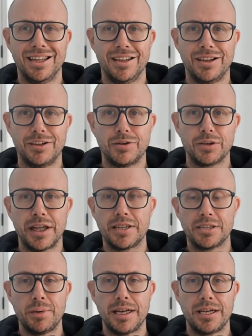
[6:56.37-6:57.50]
that you're then
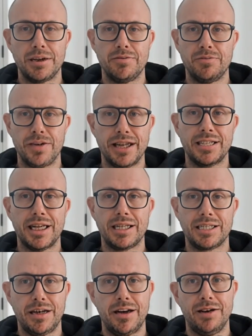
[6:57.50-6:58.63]
spending on fees
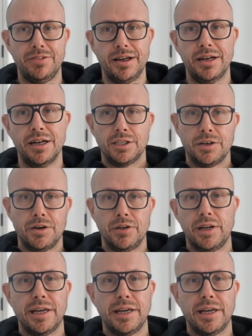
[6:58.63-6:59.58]
outside of it. So the